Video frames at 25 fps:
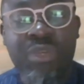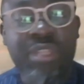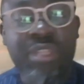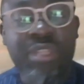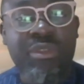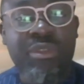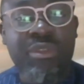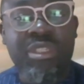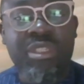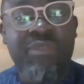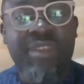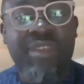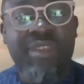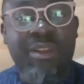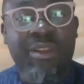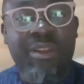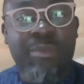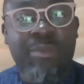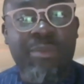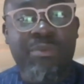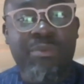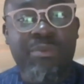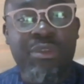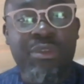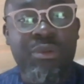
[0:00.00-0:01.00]
to
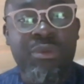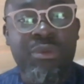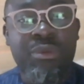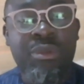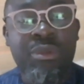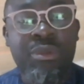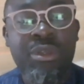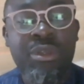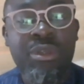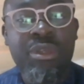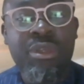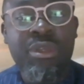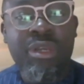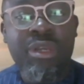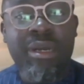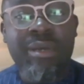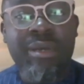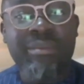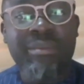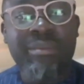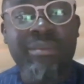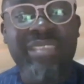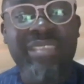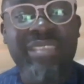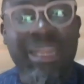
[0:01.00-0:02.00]
develop, you know,
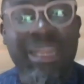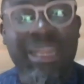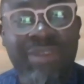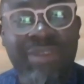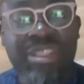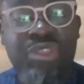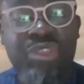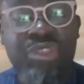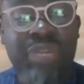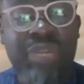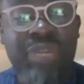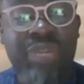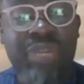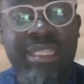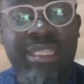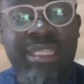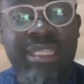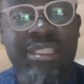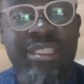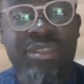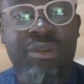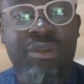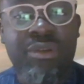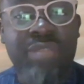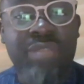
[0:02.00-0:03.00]
direct strategy
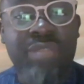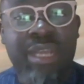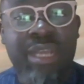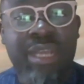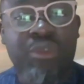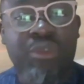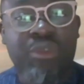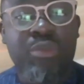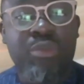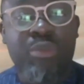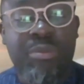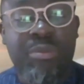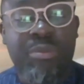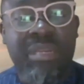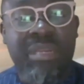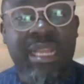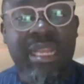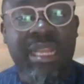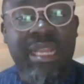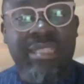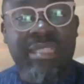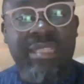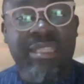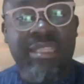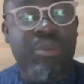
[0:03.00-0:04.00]
on how to
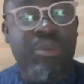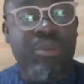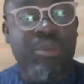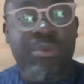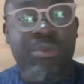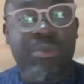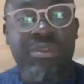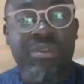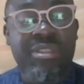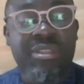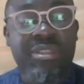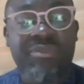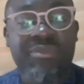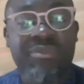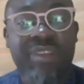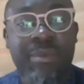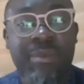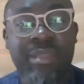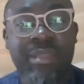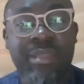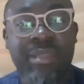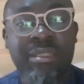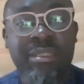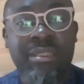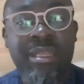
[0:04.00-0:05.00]
mobilize and support these
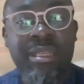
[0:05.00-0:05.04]
farmers.